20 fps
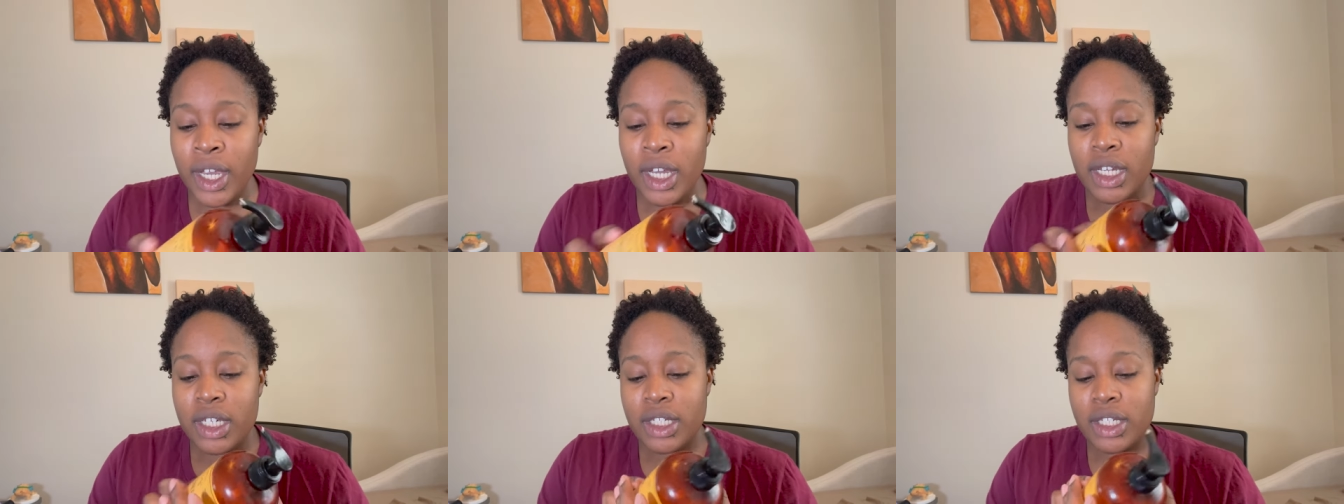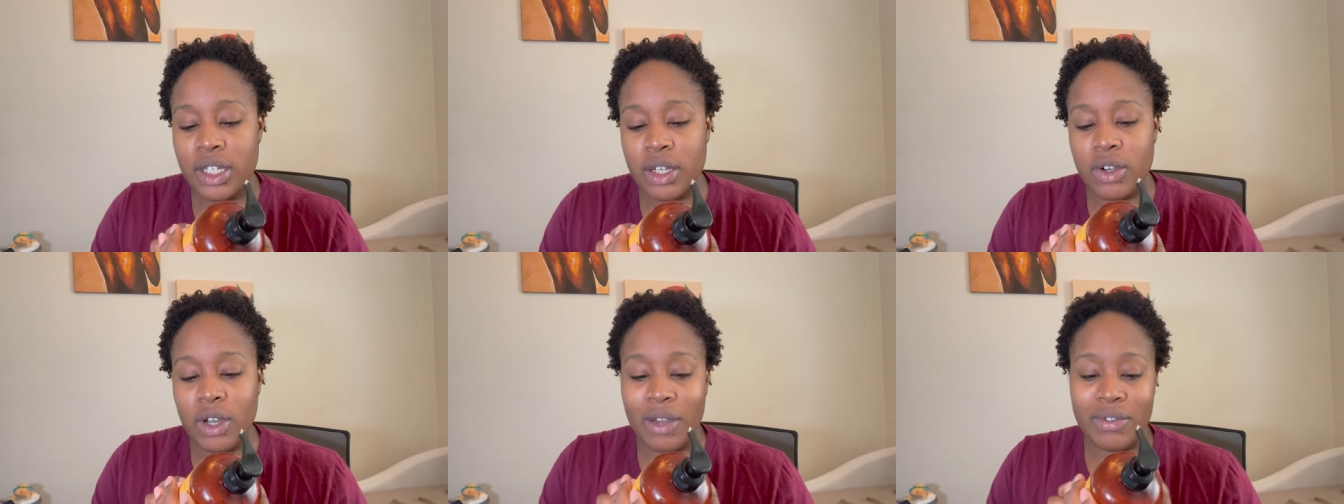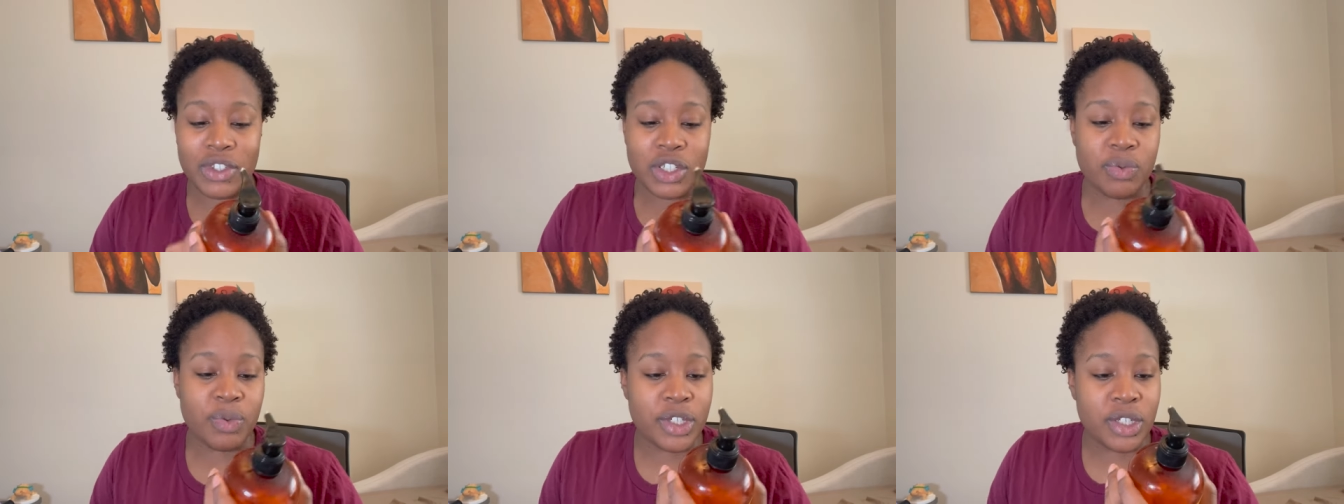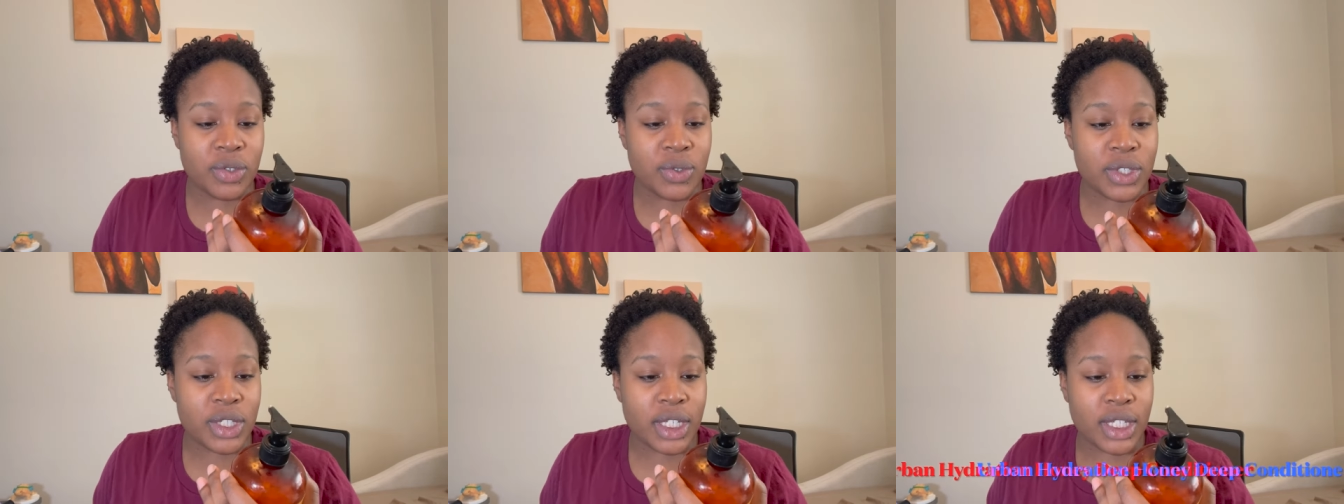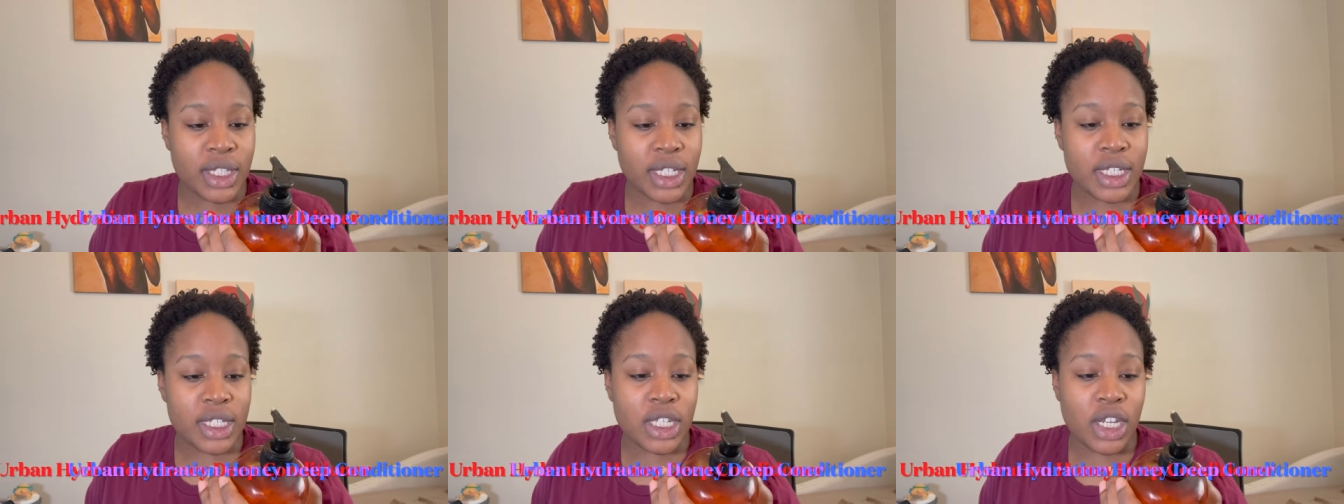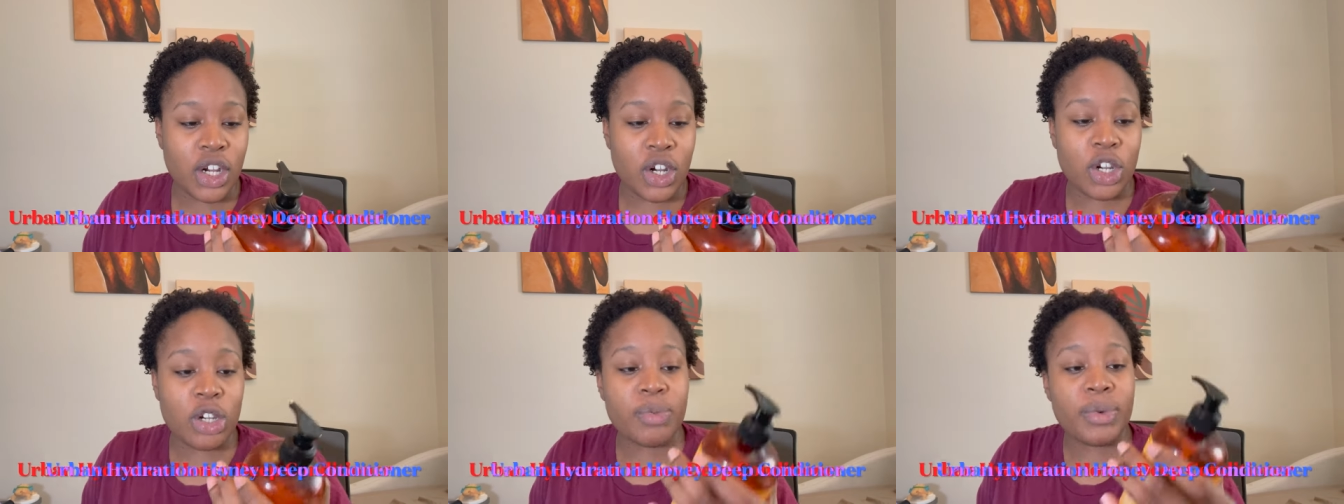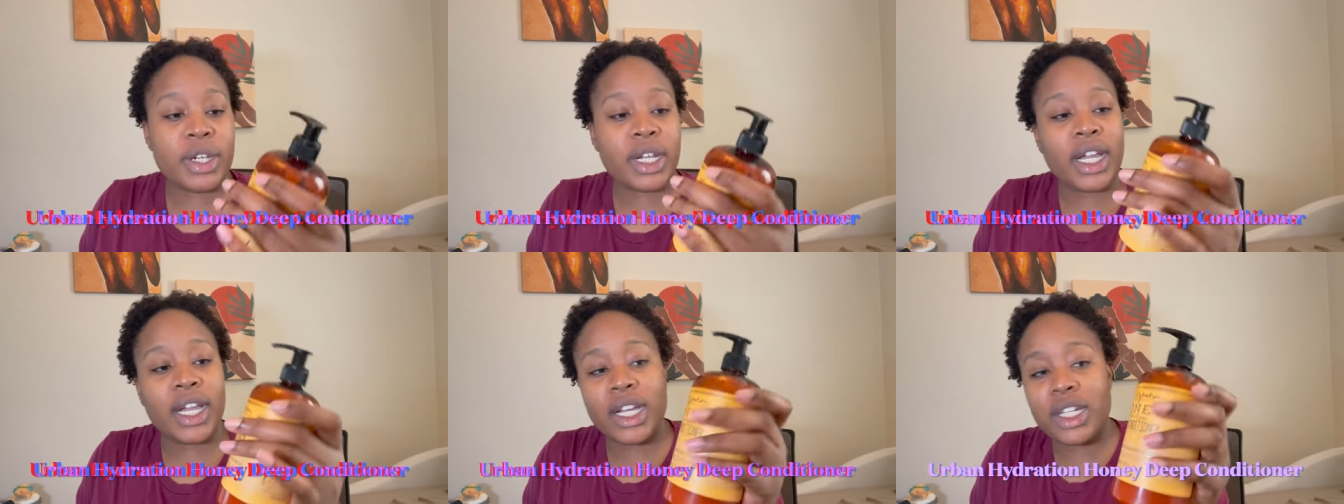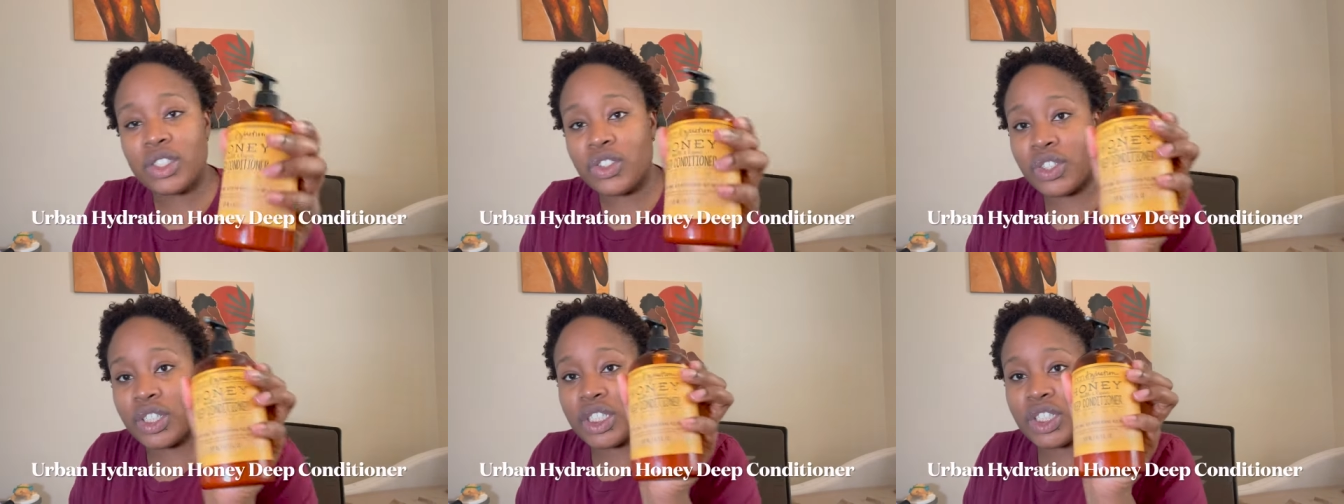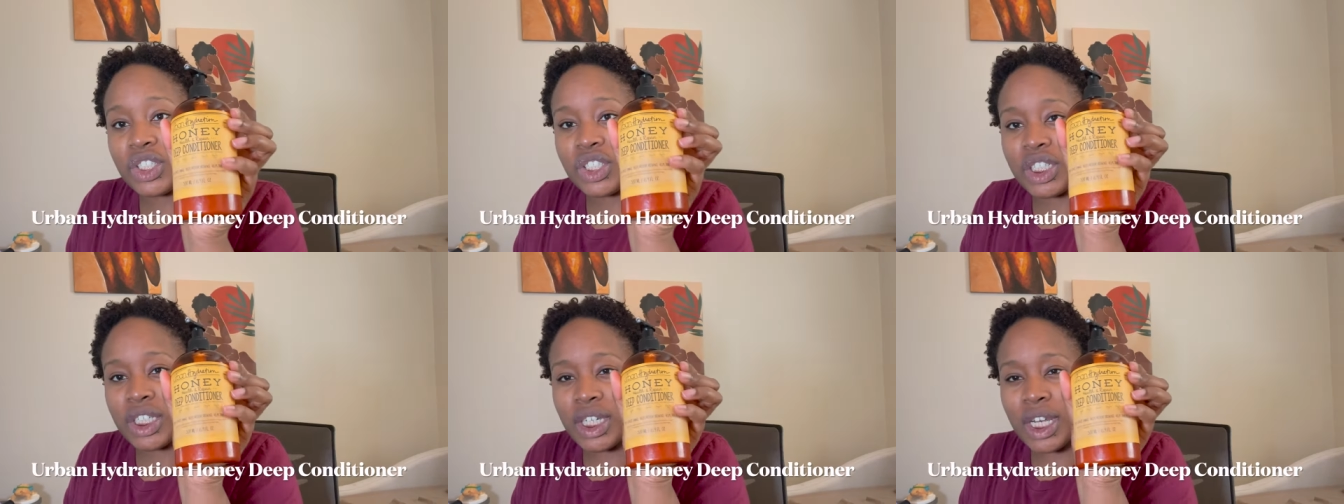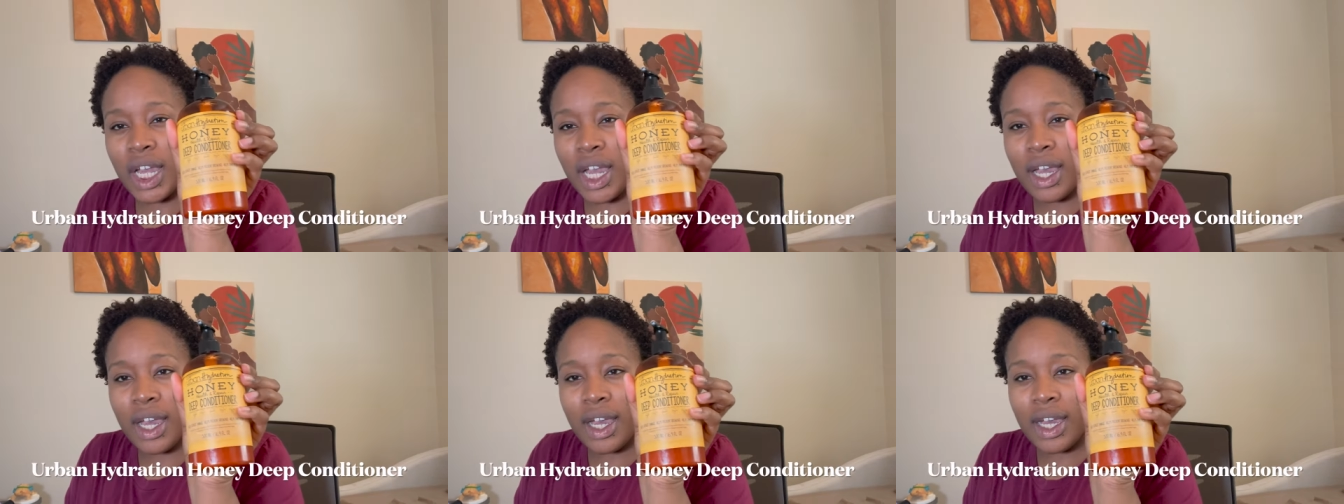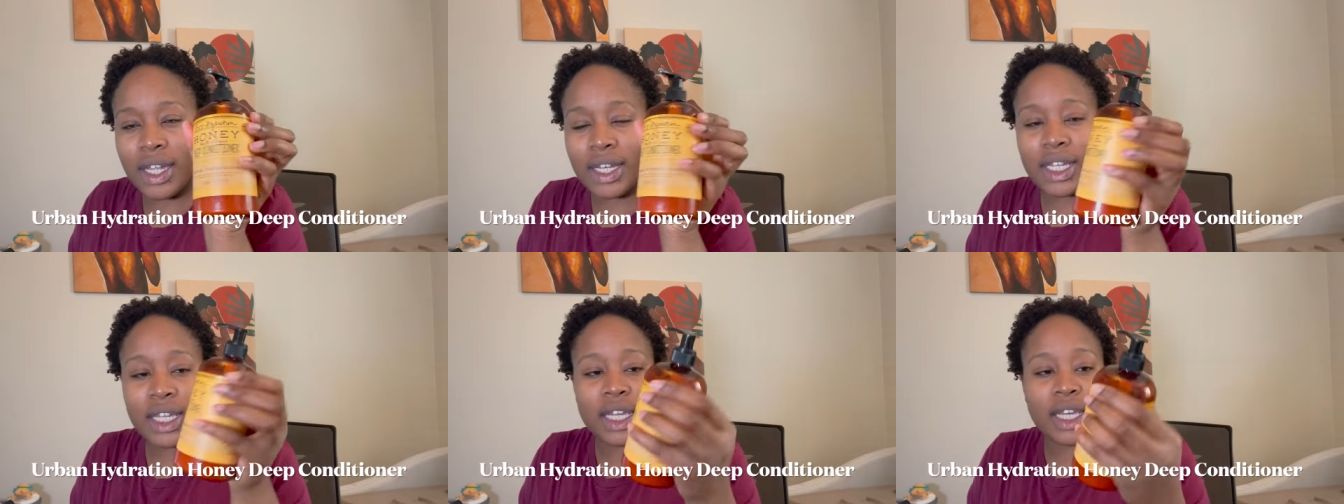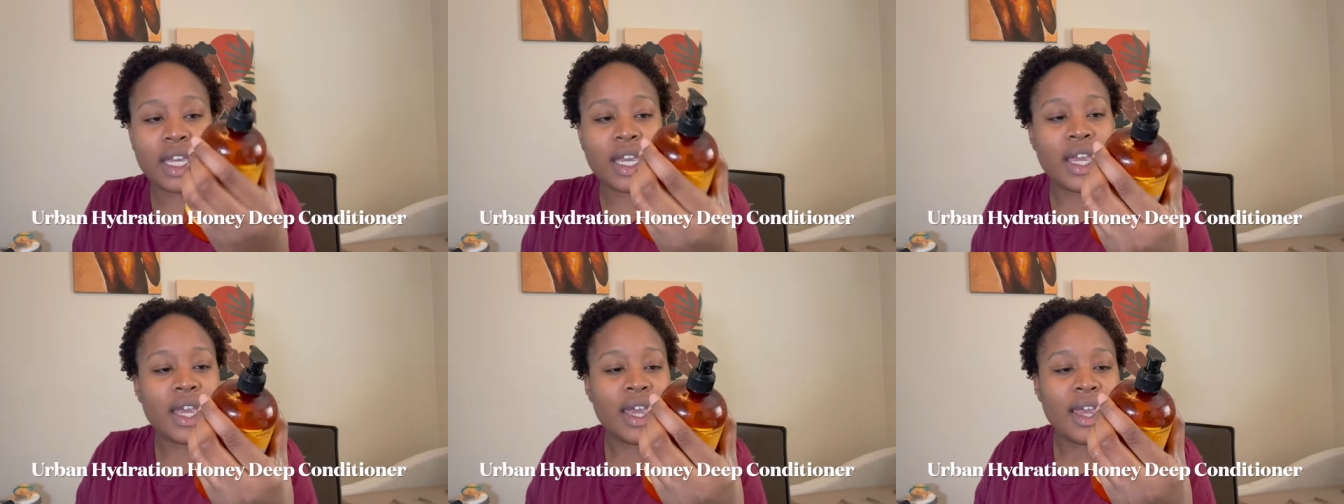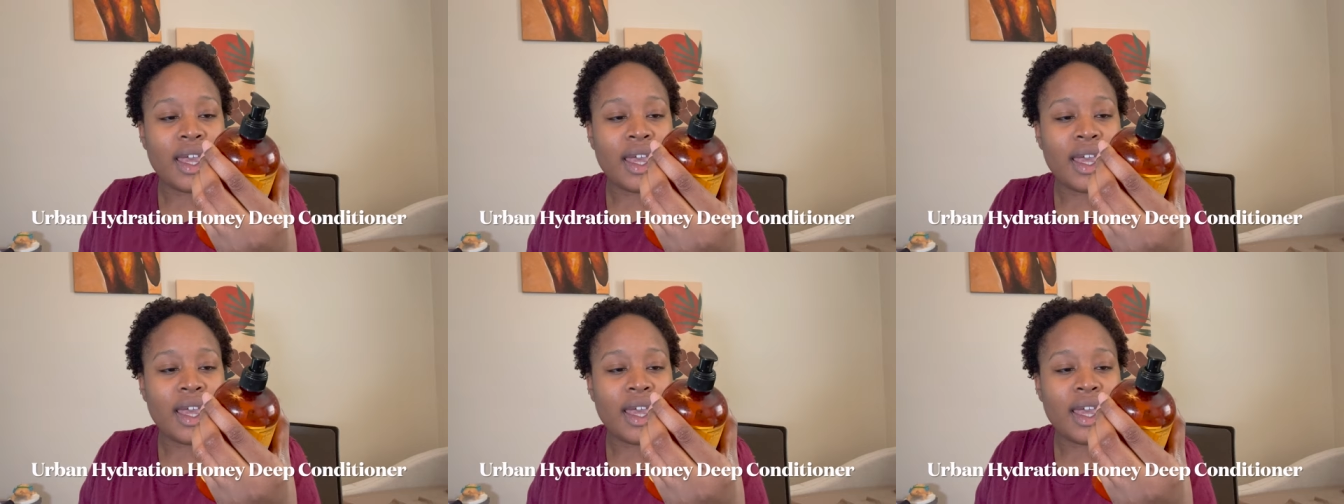So I've just been using this Urban Hydration Honey